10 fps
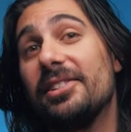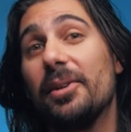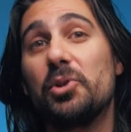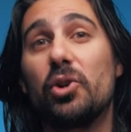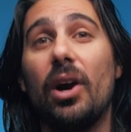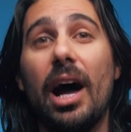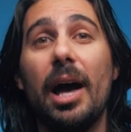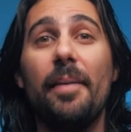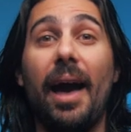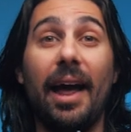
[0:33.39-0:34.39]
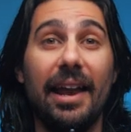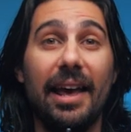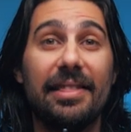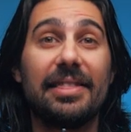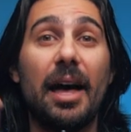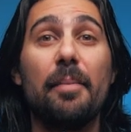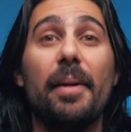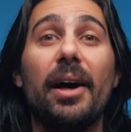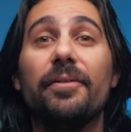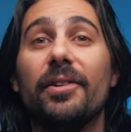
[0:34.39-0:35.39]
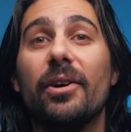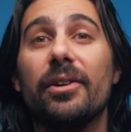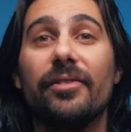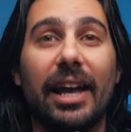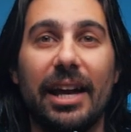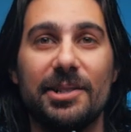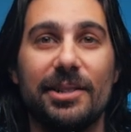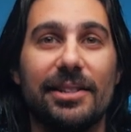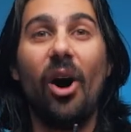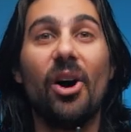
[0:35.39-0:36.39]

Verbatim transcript: subscribe, and hit that bell for notifications.